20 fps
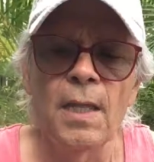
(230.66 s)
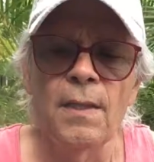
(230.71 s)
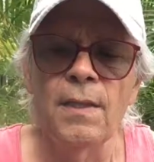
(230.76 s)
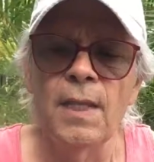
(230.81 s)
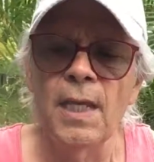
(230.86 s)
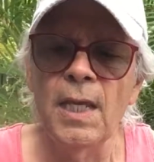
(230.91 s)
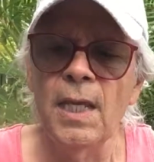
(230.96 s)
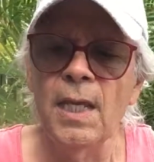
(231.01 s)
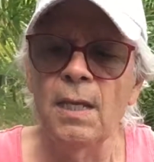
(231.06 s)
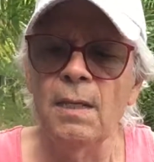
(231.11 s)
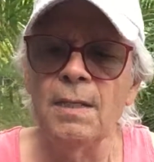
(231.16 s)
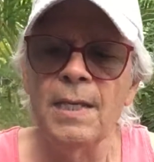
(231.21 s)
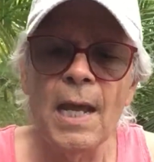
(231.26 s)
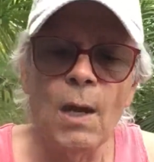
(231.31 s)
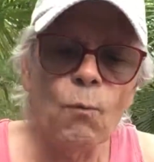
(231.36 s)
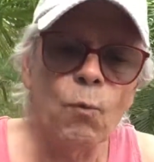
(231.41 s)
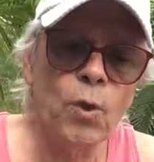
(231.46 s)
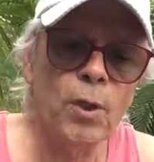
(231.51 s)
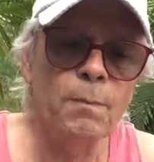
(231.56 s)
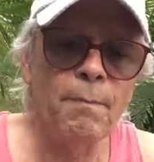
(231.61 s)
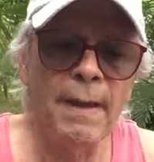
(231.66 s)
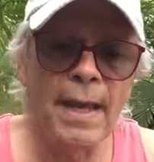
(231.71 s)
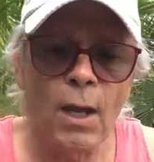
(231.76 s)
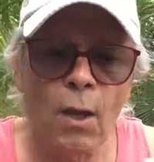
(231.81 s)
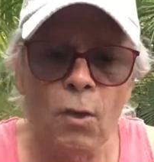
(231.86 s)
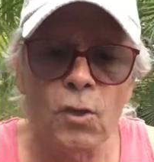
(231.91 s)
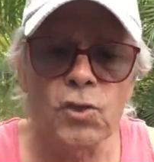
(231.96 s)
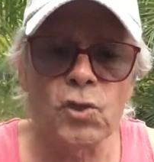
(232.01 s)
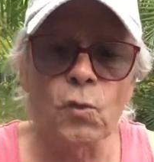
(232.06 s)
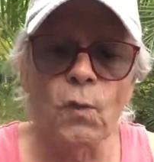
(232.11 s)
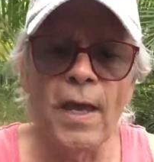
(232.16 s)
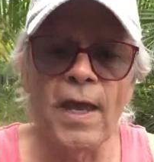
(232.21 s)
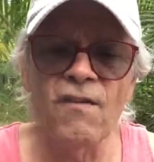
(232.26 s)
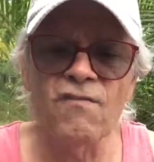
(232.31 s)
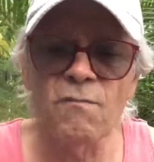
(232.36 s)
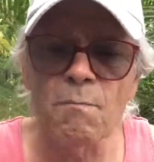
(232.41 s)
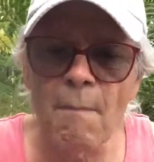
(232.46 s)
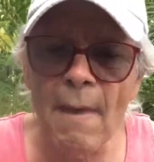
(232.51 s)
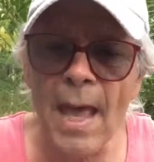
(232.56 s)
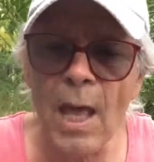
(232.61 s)
The network may also
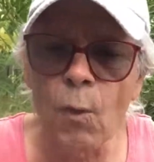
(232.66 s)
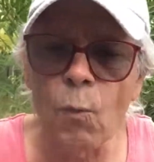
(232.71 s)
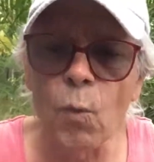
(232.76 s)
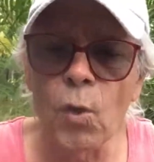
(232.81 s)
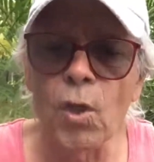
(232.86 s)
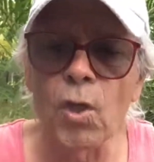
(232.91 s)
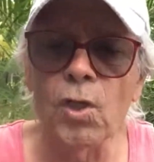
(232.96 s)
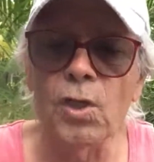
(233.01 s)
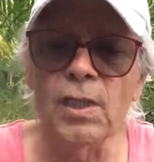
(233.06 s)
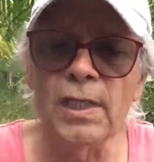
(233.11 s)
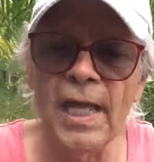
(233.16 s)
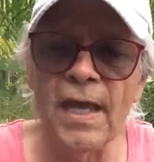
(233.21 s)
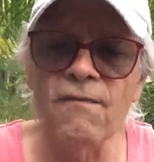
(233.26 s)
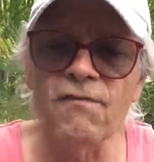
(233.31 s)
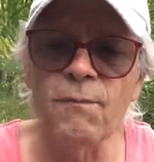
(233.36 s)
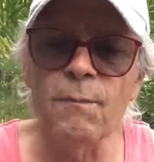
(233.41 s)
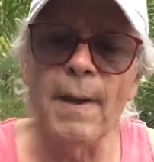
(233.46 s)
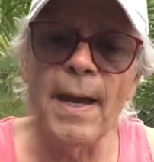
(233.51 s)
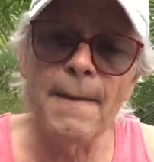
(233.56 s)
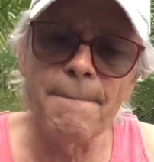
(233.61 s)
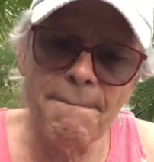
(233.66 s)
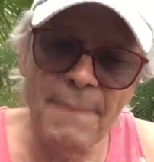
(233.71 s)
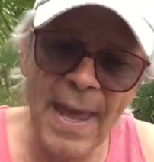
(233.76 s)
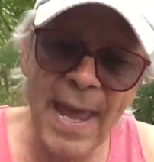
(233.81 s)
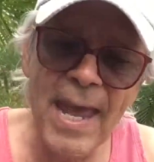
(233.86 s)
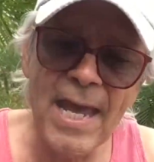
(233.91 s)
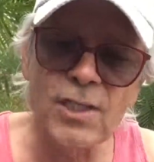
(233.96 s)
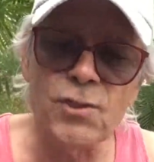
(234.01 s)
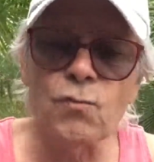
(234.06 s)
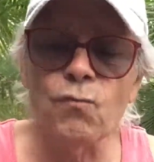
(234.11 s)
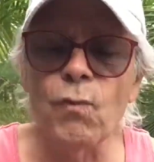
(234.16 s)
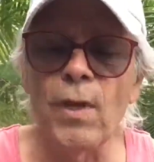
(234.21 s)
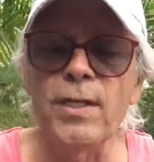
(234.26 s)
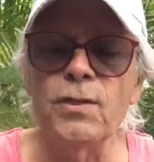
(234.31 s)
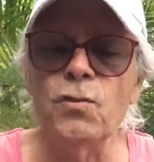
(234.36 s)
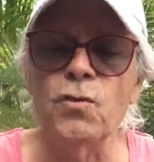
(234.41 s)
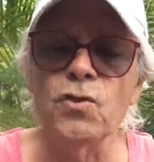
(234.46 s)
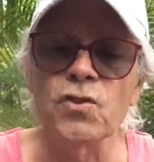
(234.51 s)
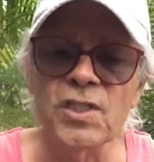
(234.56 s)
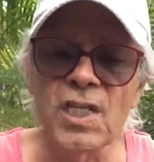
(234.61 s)
have malware left by past
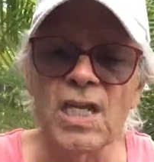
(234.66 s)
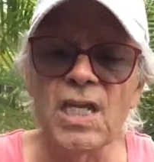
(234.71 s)
renters,